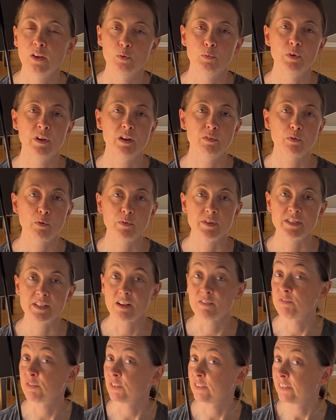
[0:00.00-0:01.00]
Whenever we
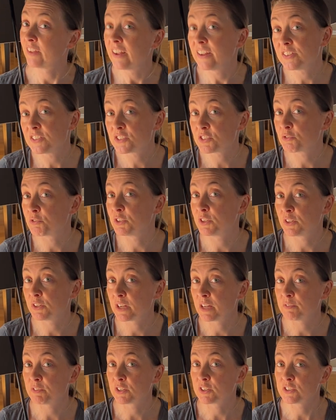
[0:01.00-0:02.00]
stop for lunch, if we don't
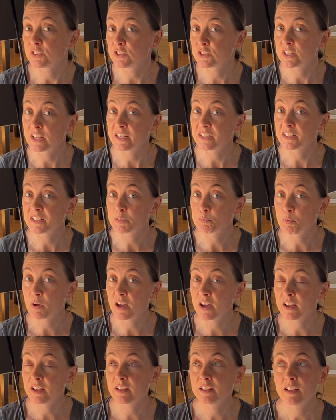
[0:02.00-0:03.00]
have a good shaded
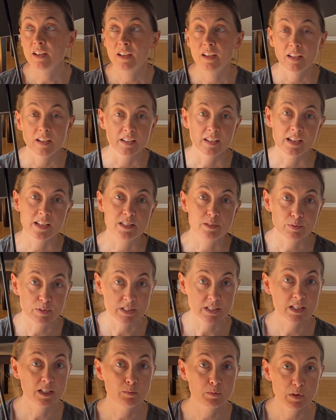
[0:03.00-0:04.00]
spot, guess what's
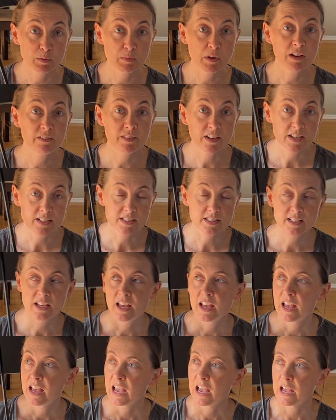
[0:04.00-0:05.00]
gonna be above us?
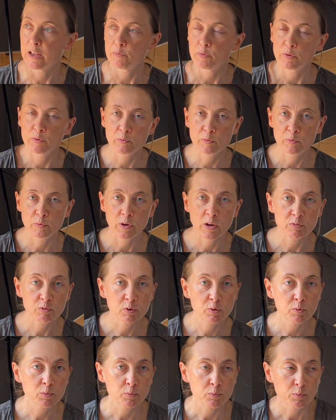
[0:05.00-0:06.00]
And
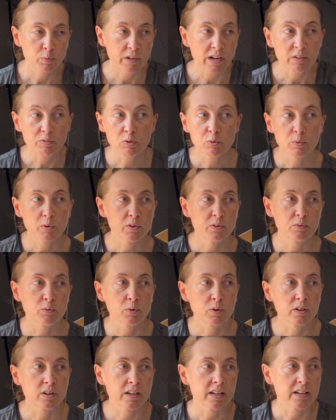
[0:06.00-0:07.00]
whenever, whenever when
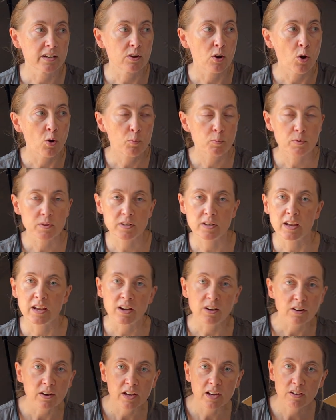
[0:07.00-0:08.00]
we're in open
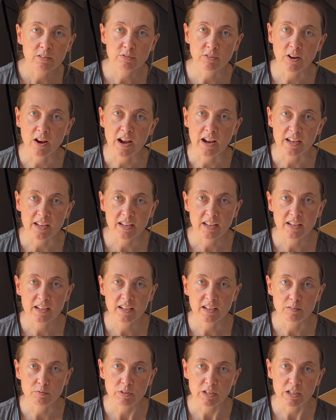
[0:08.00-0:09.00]
area for hiking
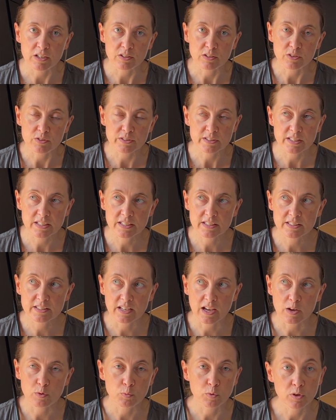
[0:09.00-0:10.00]
and we can use these,
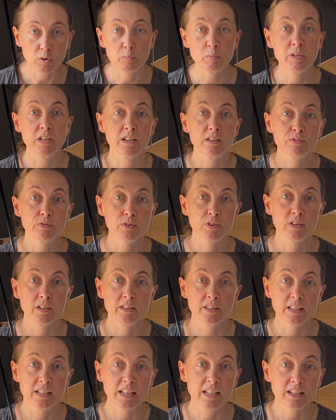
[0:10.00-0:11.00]
I will be if we're in
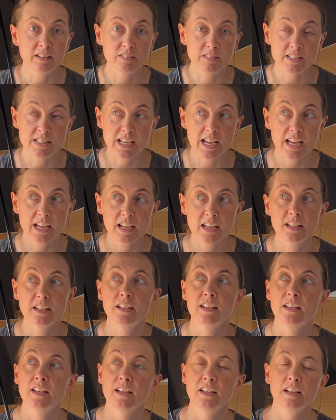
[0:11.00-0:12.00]
the heat of the day
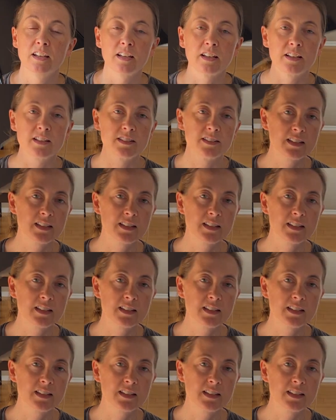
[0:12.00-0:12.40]
because